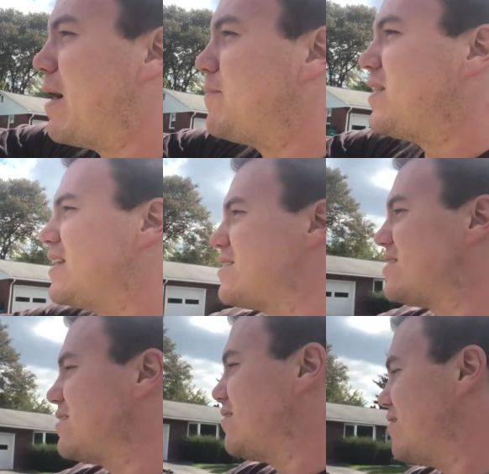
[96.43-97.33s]
up
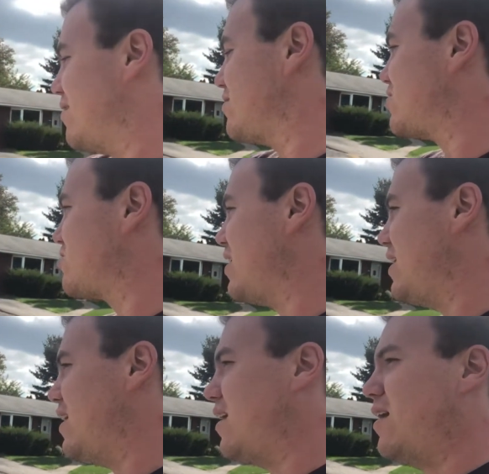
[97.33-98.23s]
this
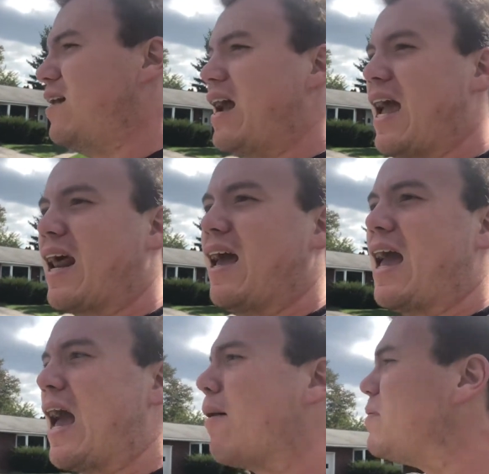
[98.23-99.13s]
street here and I
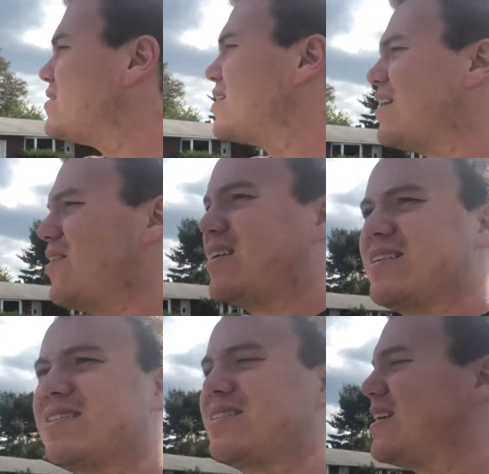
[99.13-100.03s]
happen to
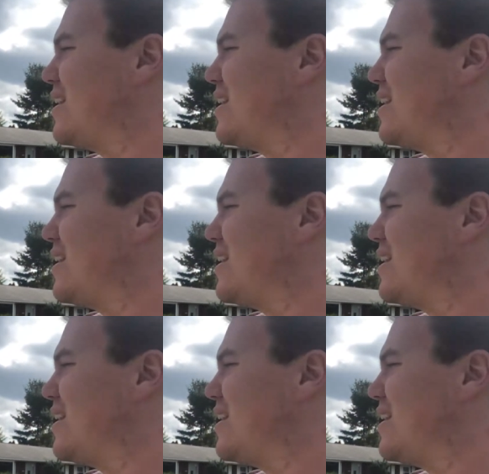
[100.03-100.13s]
notice